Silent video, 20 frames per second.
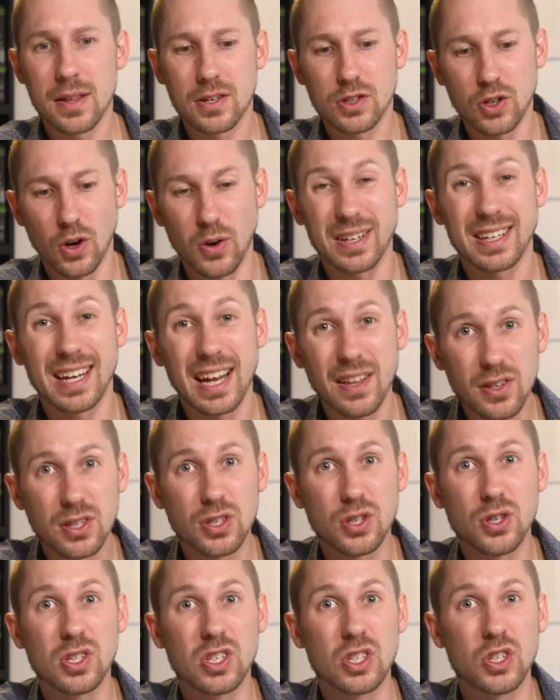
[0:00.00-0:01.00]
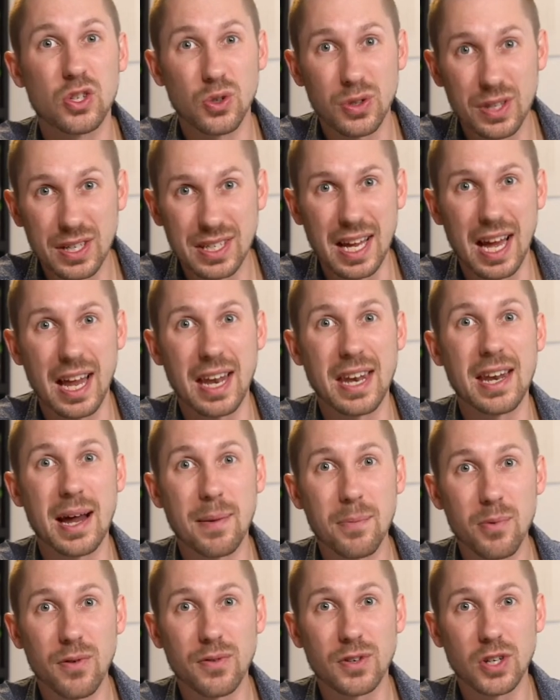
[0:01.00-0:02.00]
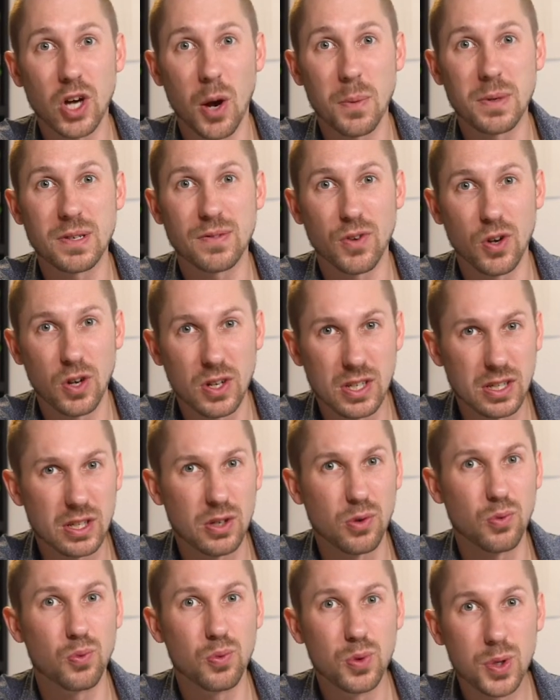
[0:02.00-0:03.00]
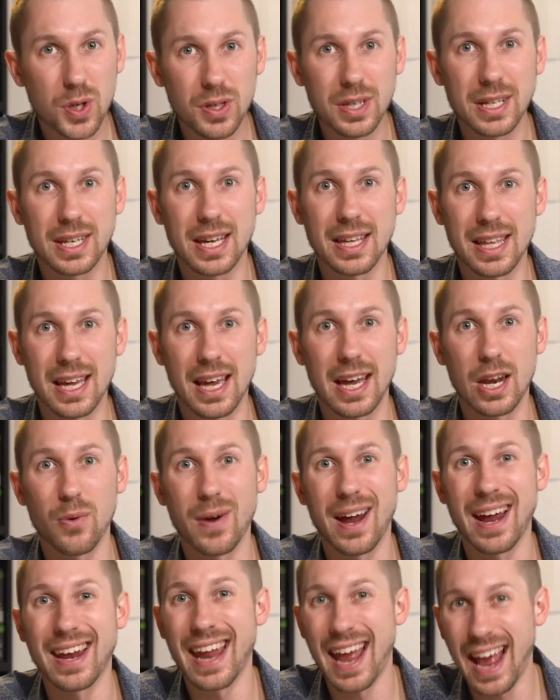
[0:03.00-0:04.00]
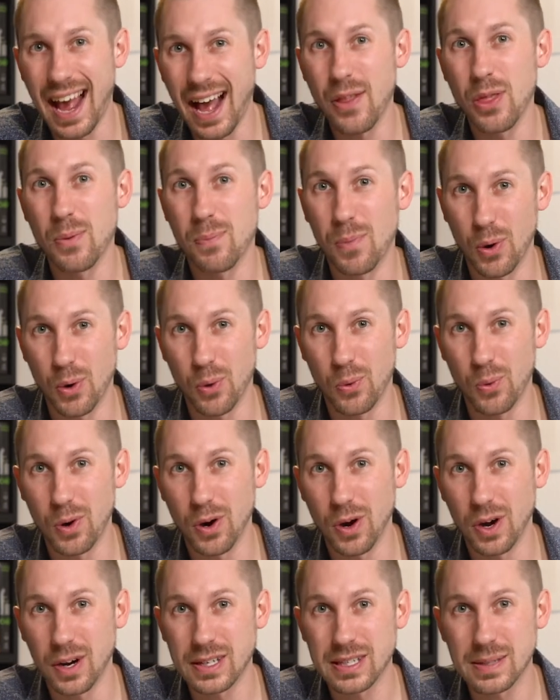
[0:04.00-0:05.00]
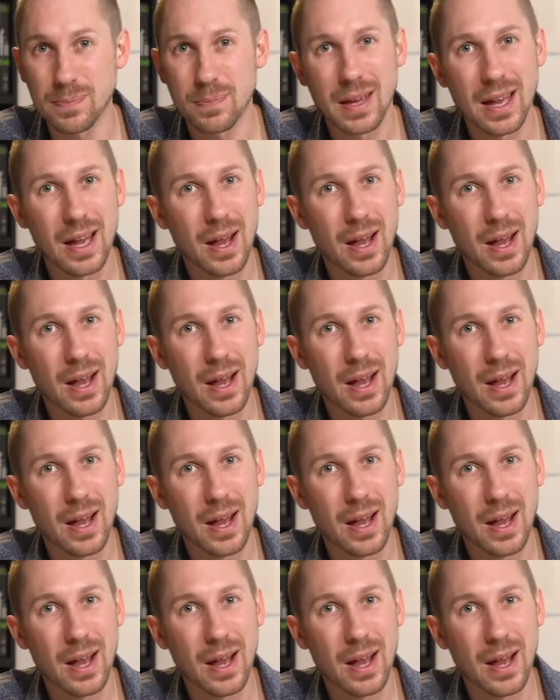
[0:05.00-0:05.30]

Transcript: So get the students to do this a number of times first to really get their head around how the model works.